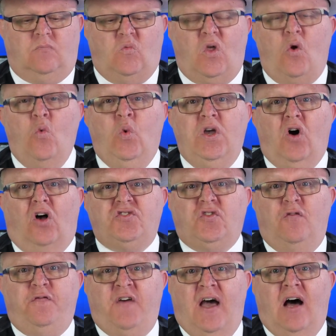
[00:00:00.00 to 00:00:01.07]
we
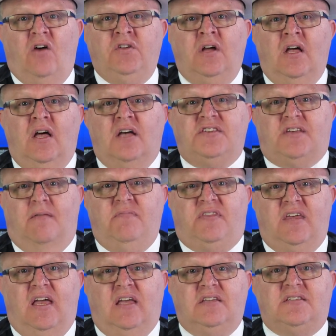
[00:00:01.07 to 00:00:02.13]
also found some
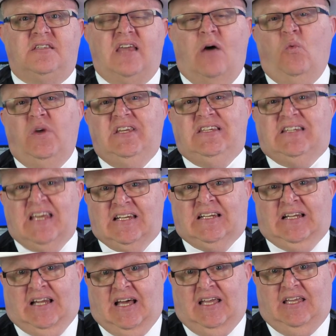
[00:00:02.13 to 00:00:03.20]
things that we
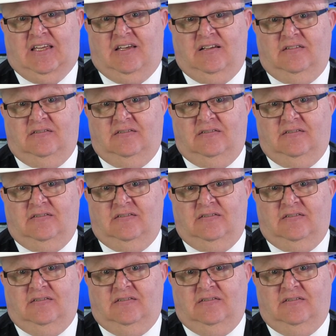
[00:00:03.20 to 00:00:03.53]
didn't like.